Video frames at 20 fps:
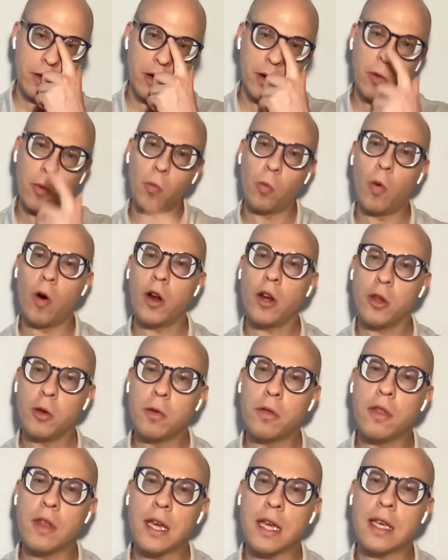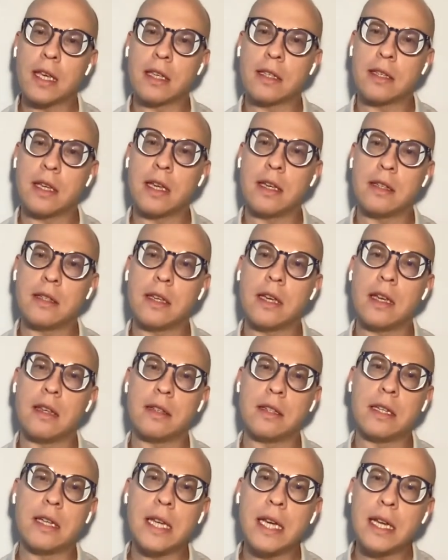what you think
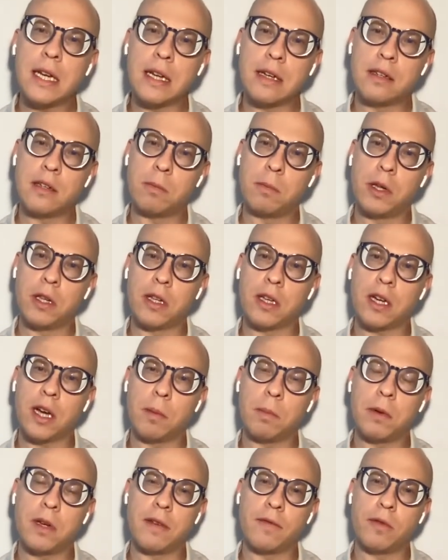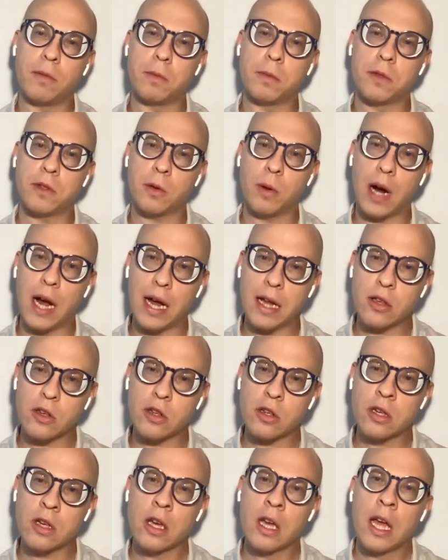is needed to build a company from
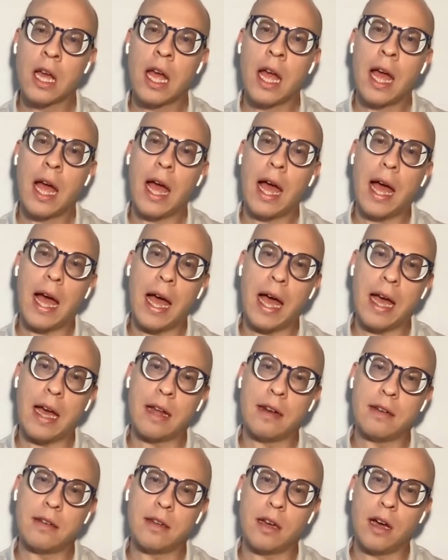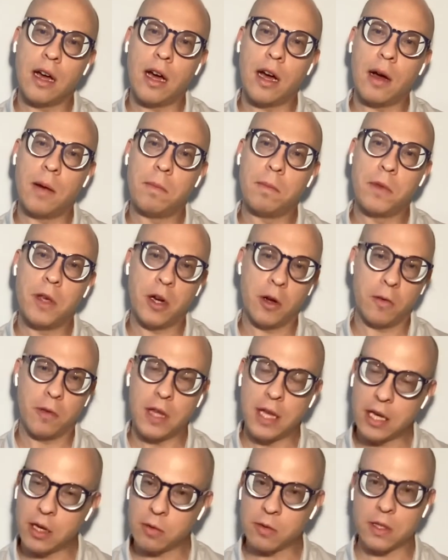scratch, and the
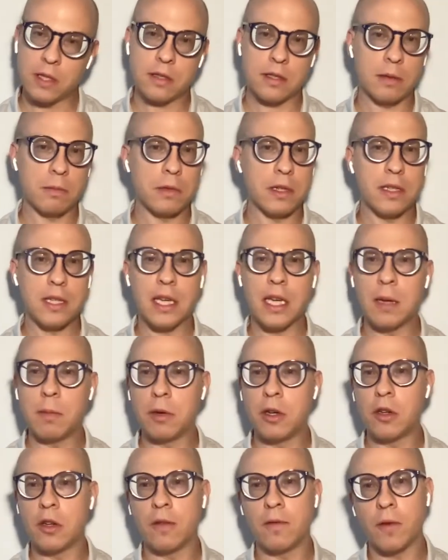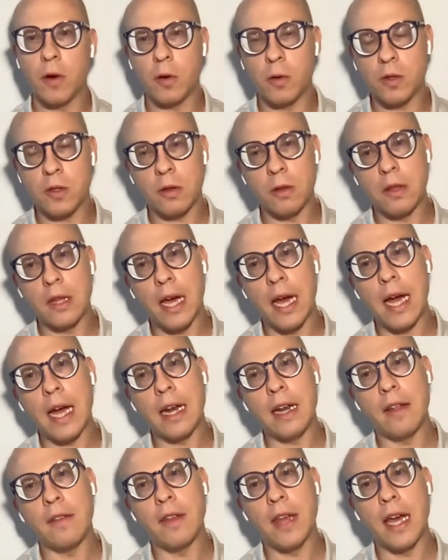ecosystem, the team, and you can focus on
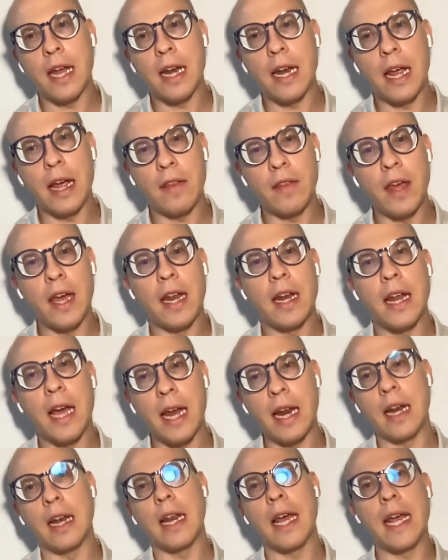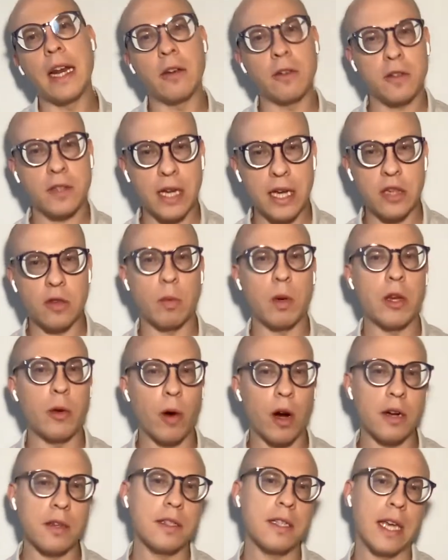that, and then at a later stage when you
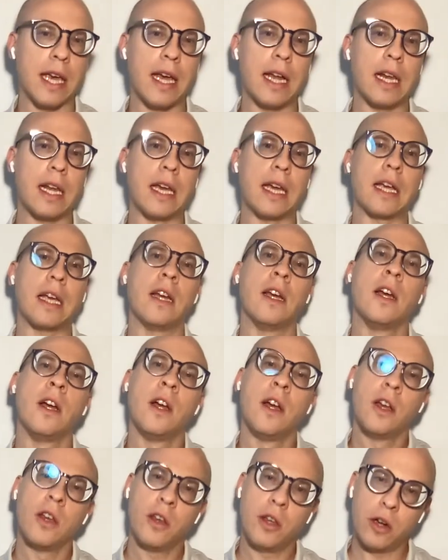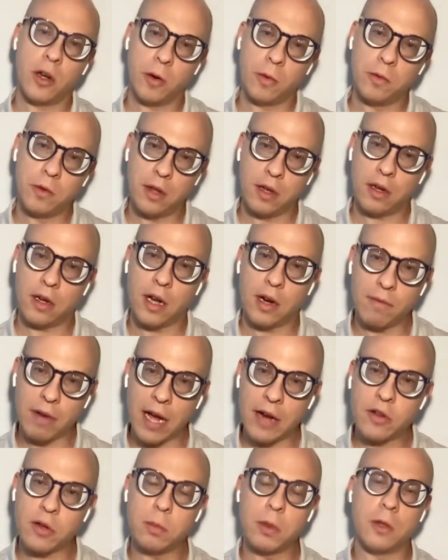are scaling, the kind of
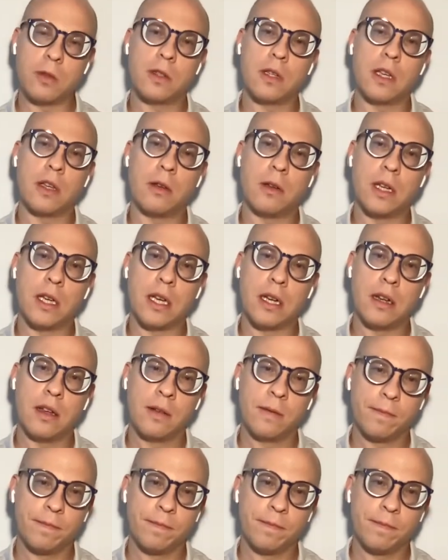attributes that you need.